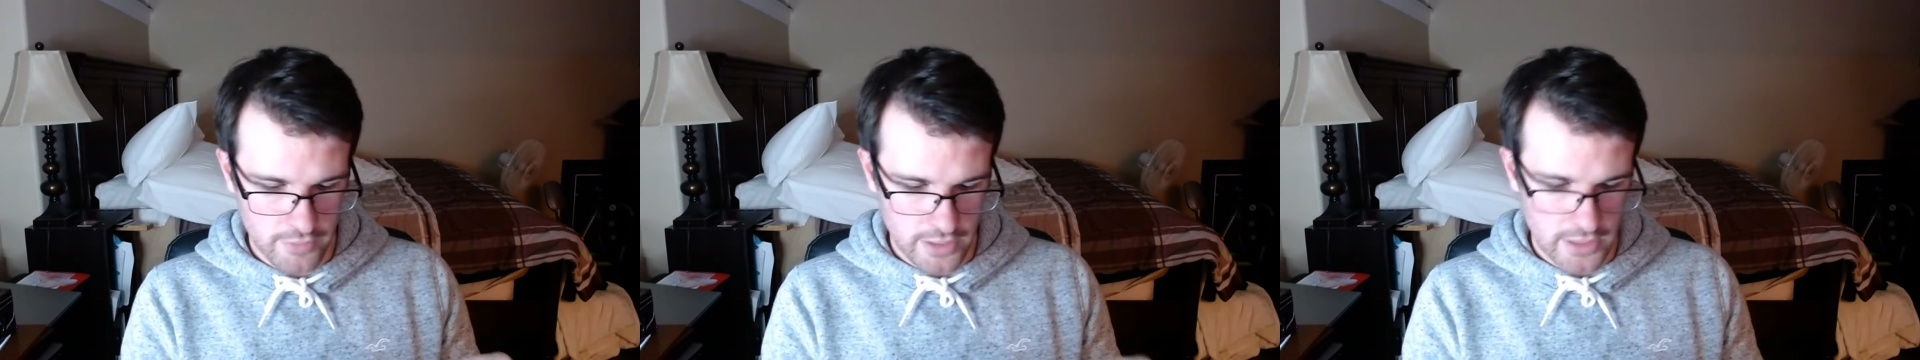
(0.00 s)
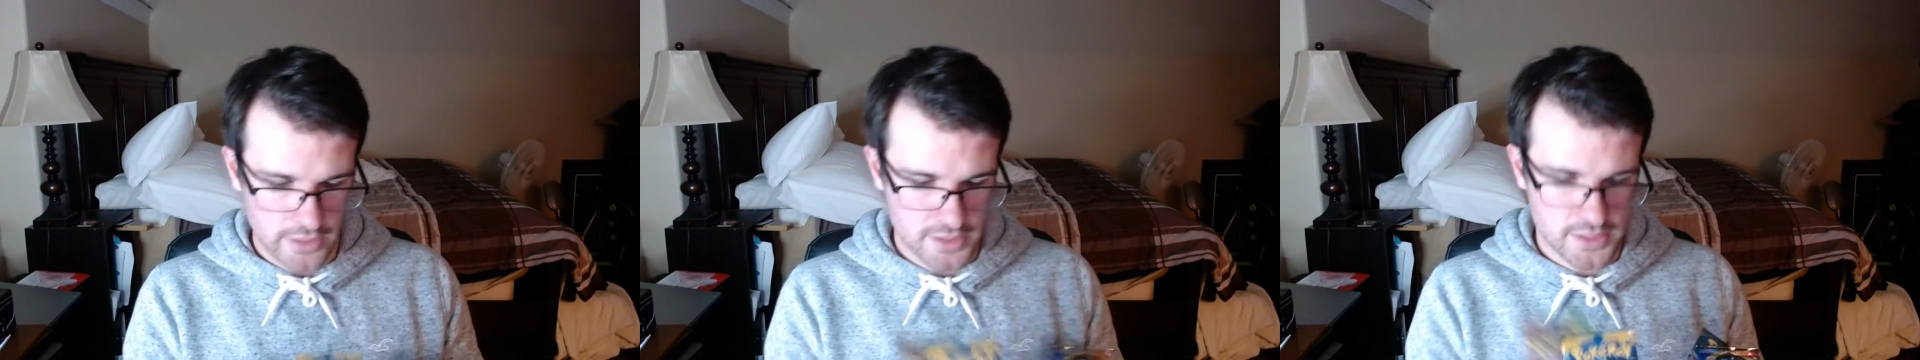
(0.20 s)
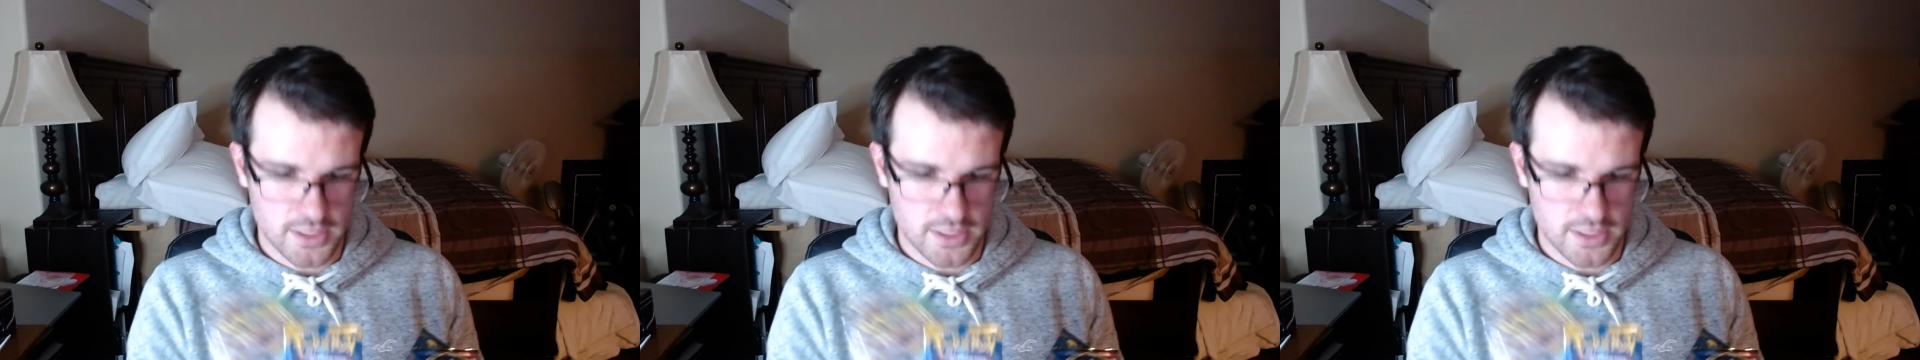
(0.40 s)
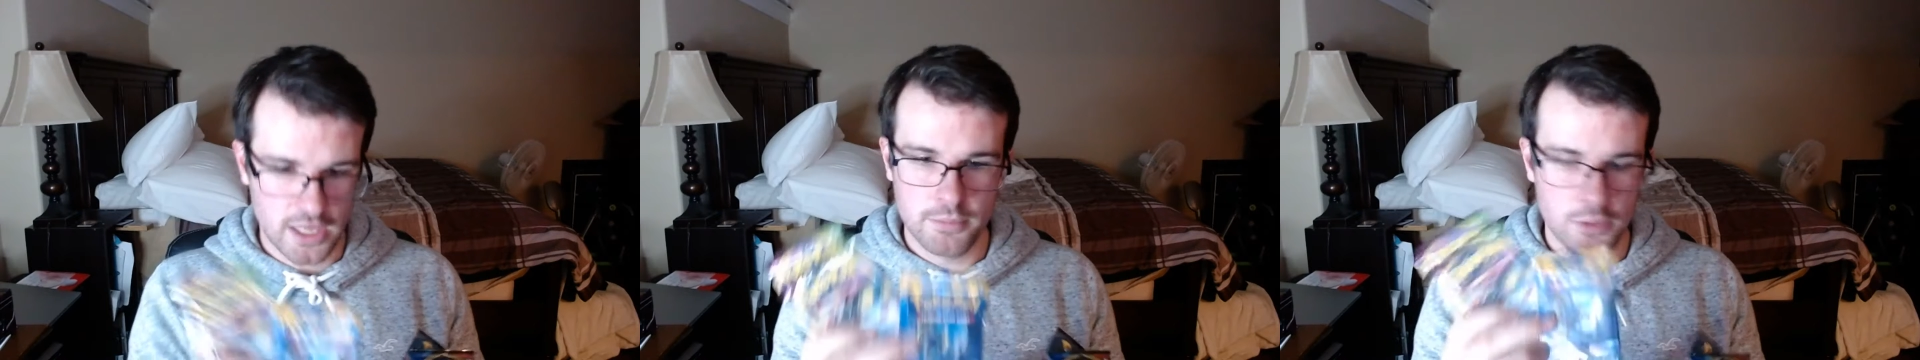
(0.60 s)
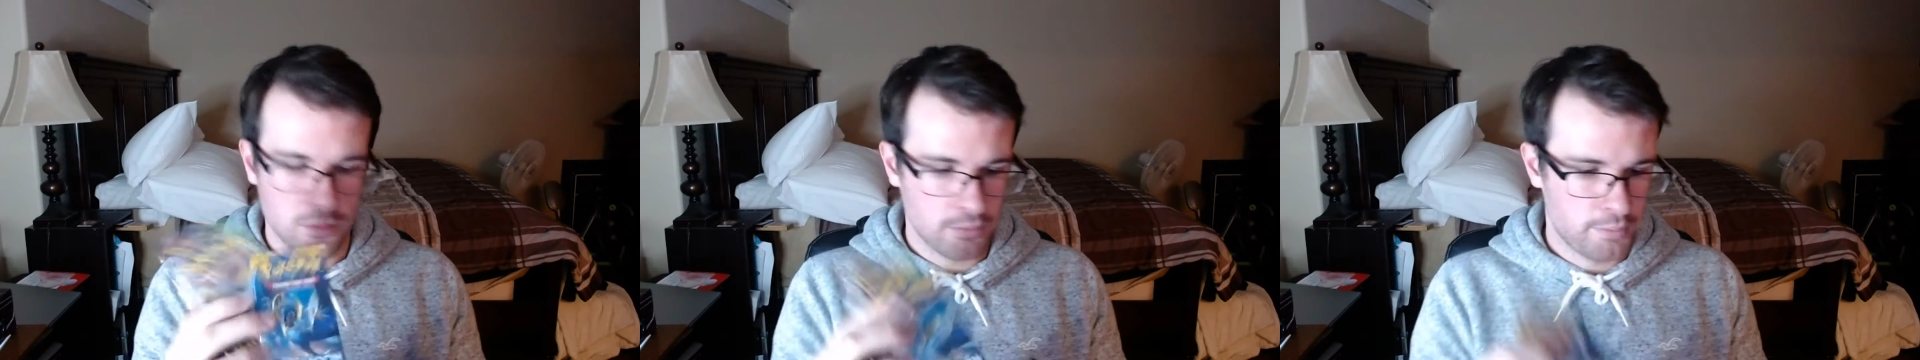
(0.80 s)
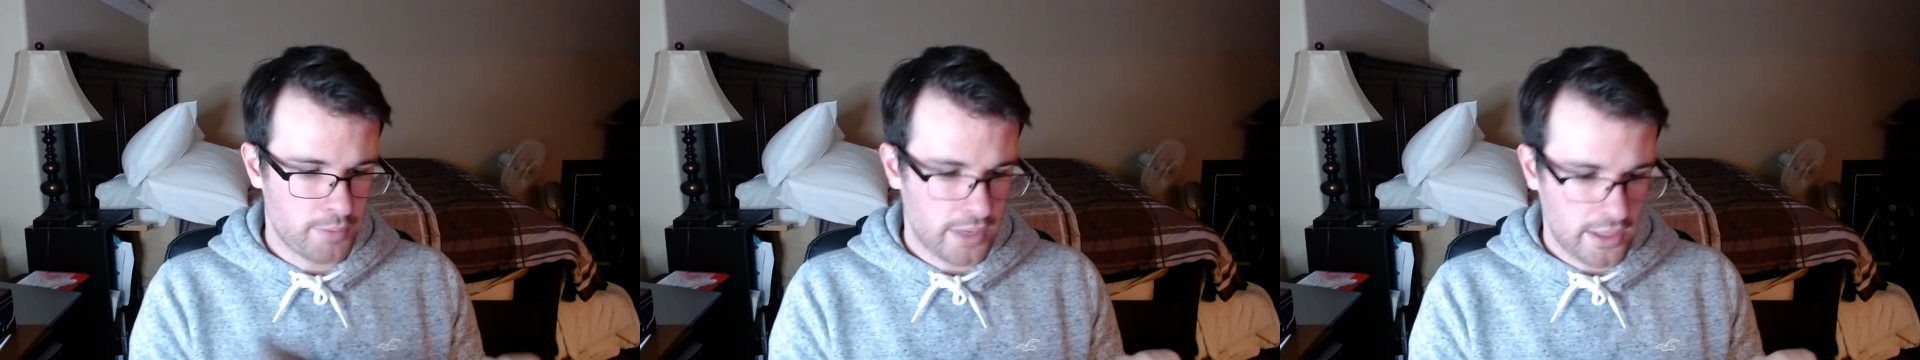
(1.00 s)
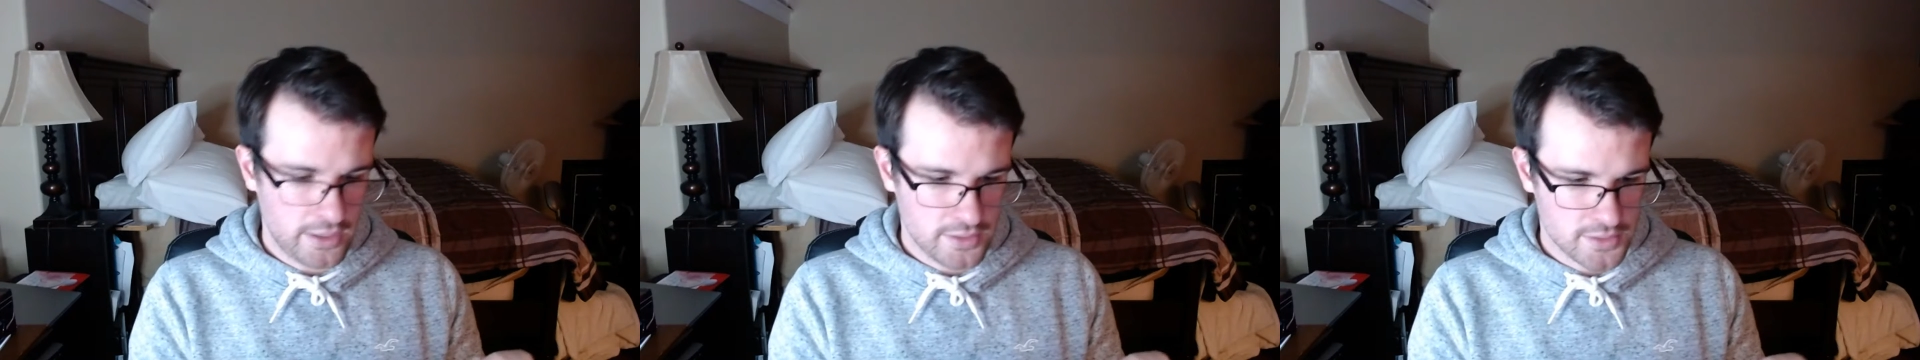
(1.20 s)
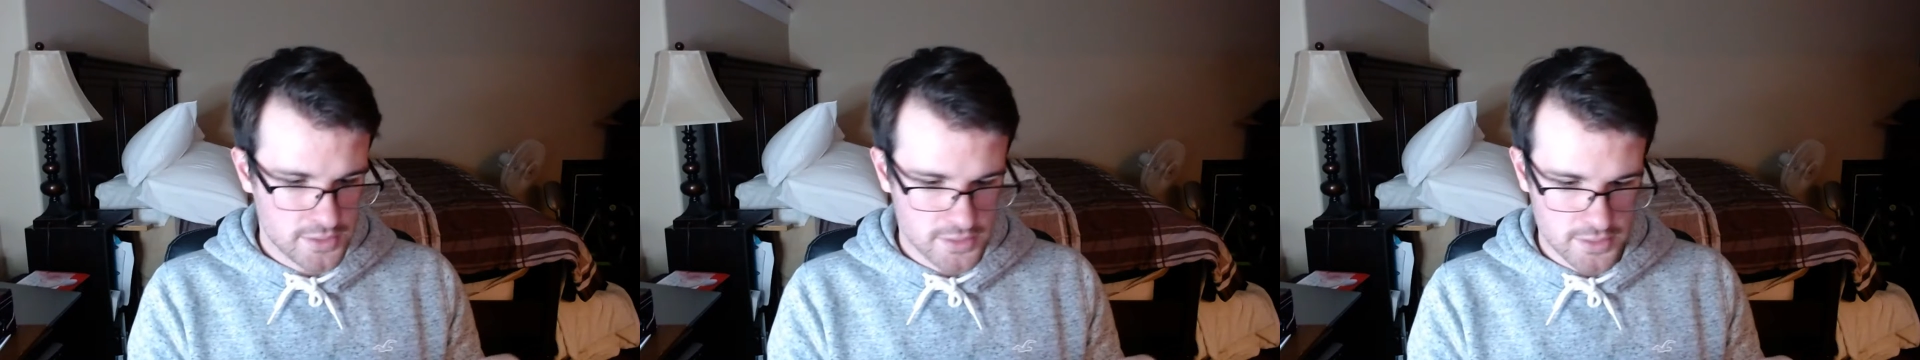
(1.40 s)
a Sun and Moon
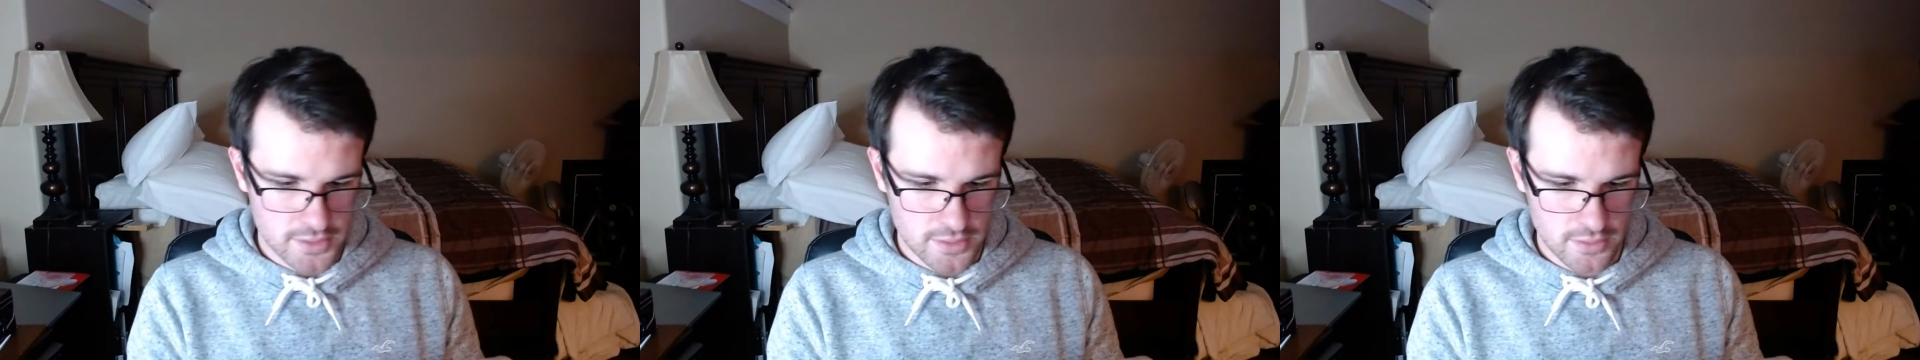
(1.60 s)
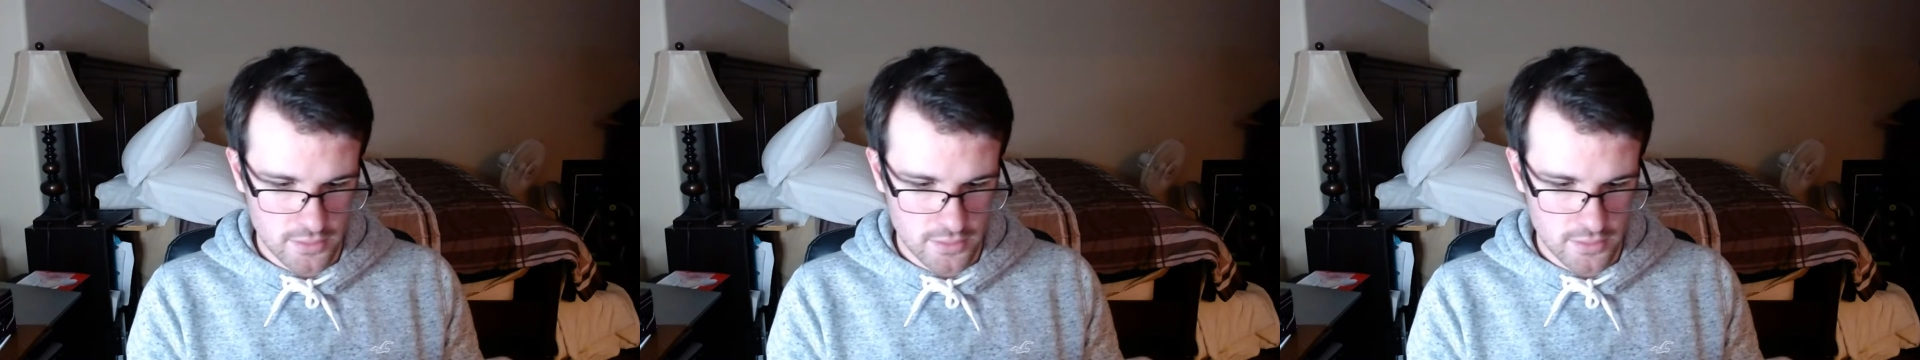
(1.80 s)
base.